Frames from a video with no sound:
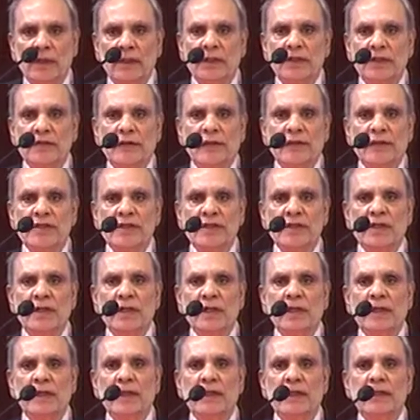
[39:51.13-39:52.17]
the
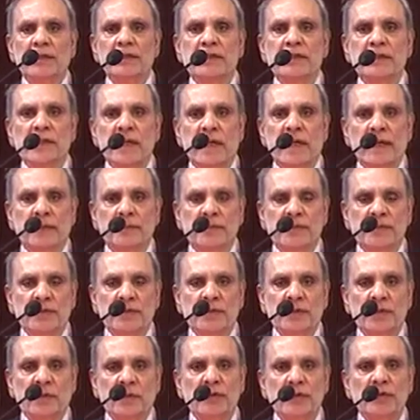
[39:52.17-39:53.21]
risky
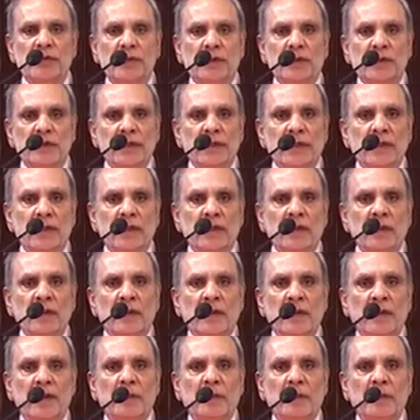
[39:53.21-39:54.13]
steps which were taken